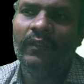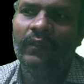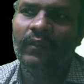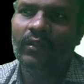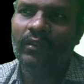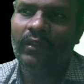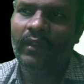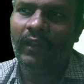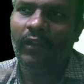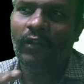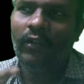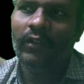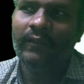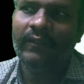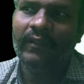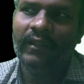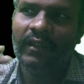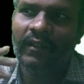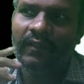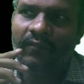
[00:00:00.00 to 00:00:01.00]
So the regular
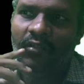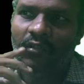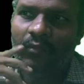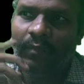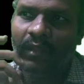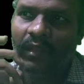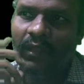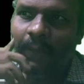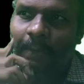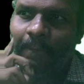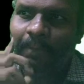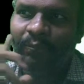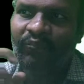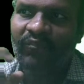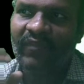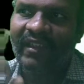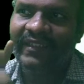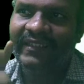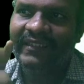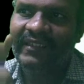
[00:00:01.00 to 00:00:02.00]
sentence will be
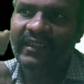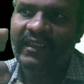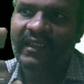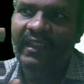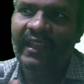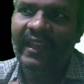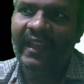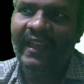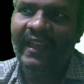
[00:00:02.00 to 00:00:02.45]
Sie